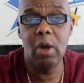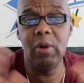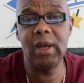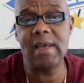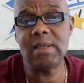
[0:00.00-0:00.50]

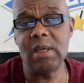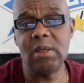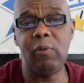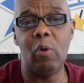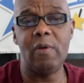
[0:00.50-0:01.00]
We like
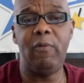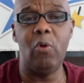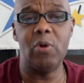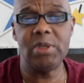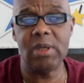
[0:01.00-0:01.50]

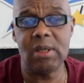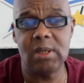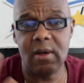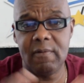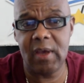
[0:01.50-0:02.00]
6446
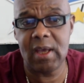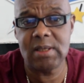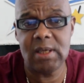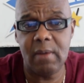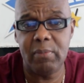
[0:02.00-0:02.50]
here,
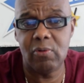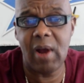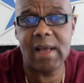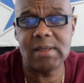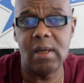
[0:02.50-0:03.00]
Vanzzy and
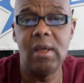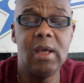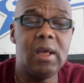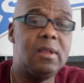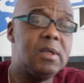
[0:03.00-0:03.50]
Barraza
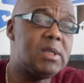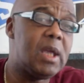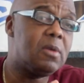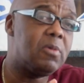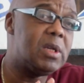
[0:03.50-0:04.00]
in the
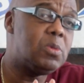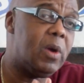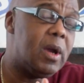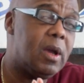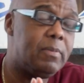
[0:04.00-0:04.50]
stake race.
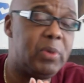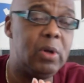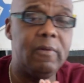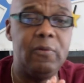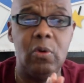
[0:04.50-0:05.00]
We're at
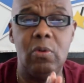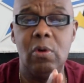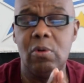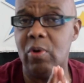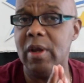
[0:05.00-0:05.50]
beautiful,
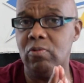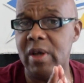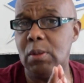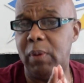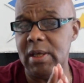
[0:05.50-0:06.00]
great
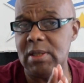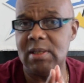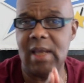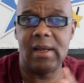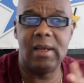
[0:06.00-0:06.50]
race place,
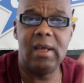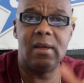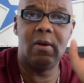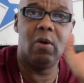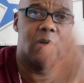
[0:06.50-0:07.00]
Santa
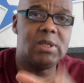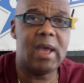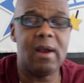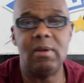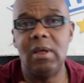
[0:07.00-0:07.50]
Anita, on
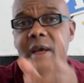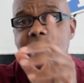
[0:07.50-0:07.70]
Saturday.